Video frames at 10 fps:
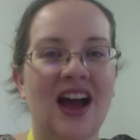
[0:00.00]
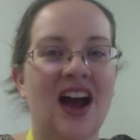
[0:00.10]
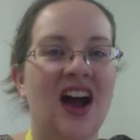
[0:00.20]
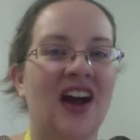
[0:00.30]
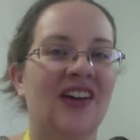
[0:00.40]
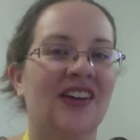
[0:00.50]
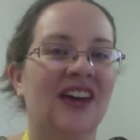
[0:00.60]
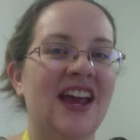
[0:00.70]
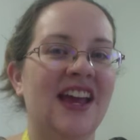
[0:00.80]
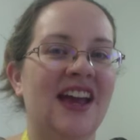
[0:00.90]
All
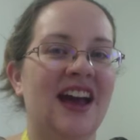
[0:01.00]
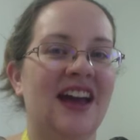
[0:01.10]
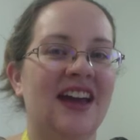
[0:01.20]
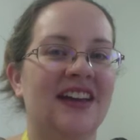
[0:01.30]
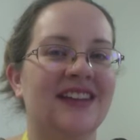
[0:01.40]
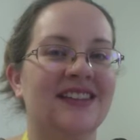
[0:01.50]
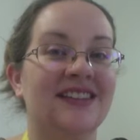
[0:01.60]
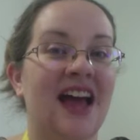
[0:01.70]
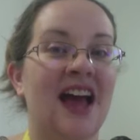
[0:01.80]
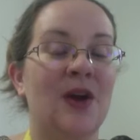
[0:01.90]
right, guys,
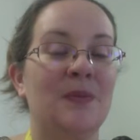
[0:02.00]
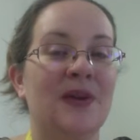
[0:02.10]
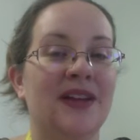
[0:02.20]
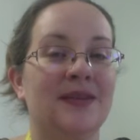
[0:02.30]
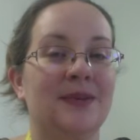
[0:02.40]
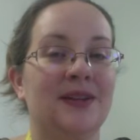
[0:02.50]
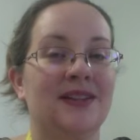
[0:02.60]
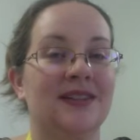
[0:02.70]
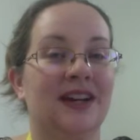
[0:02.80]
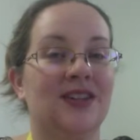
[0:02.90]
I hope you had some good
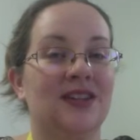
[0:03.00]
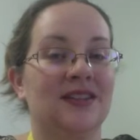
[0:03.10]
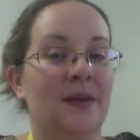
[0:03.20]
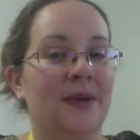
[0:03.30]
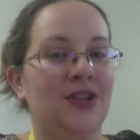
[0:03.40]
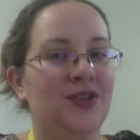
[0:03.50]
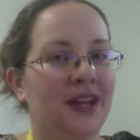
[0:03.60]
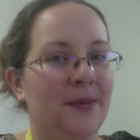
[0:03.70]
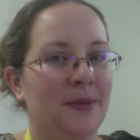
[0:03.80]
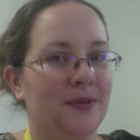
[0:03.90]
discussions. I'll bet you
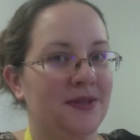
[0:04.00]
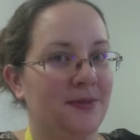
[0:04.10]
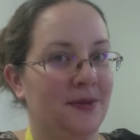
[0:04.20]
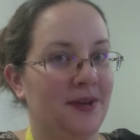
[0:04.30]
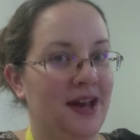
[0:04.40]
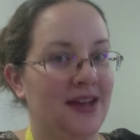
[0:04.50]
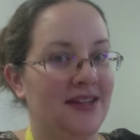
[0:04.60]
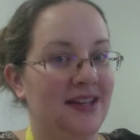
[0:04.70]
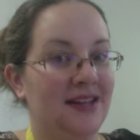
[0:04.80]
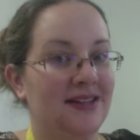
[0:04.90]
came up with some good
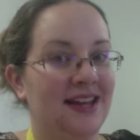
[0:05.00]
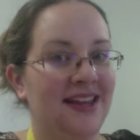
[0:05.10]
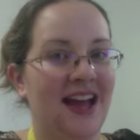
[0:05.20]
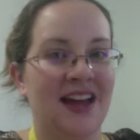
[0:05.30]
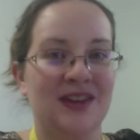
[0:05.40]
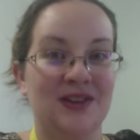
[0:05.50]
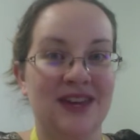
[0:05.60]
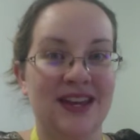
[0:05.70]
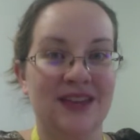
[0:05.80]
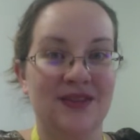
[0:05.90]
ideas, like the
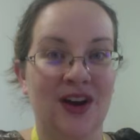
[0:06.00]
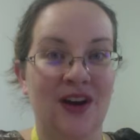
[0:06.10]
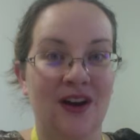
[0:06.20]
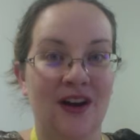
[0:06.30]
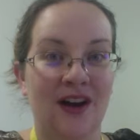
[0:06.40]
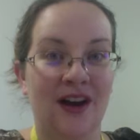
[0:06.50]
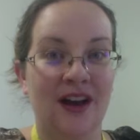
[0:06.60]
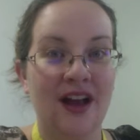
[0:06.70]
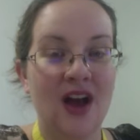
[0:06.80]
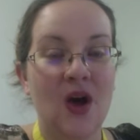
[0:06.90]
underneath of a car,
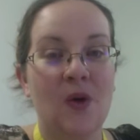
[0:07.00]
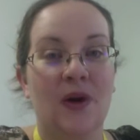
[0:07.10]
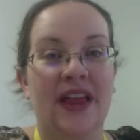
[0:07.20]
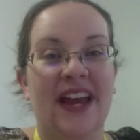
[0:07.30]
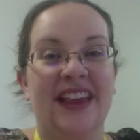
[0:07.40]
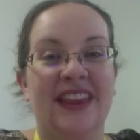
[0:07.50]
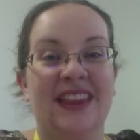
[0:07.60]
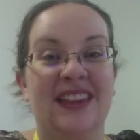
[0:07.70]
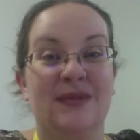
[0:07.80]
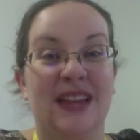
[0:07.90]
or like
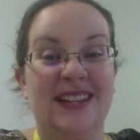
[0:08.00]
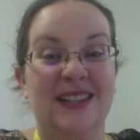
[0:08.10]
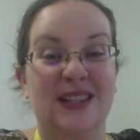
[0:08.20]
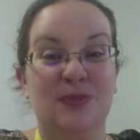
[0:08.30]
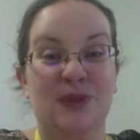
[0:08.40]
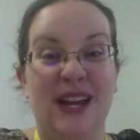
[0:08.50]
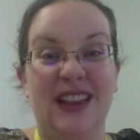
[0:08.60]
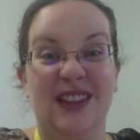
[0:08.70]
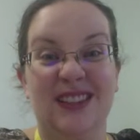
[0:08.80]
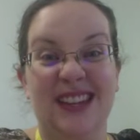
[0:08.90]
the license plate
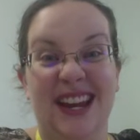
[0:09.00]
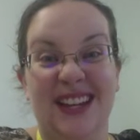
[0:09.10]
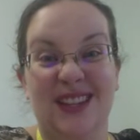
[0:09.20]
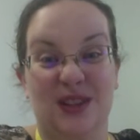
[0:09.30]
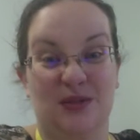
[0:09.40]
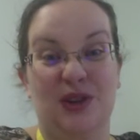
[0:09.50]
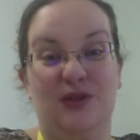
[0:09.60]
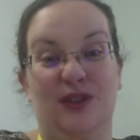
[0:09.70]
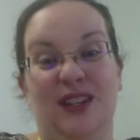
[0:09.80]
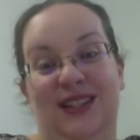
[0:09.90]
looks like it's the
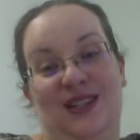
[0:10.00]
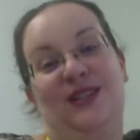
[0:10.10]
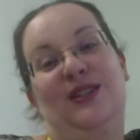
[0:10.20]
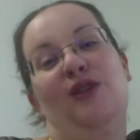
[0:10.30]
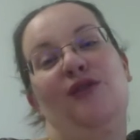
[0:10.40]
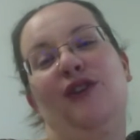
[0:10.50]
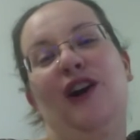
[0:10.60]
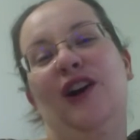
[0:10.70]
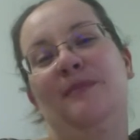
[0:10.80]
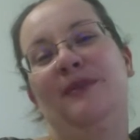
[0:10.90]
roof because it's so
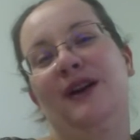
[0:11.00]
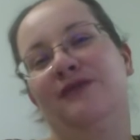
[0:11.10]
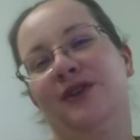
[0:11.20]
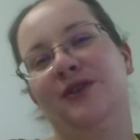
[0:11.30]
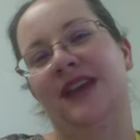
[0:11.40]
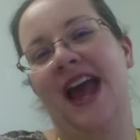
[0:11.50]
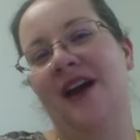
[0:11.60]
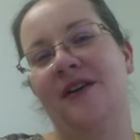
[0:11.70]
far above you now.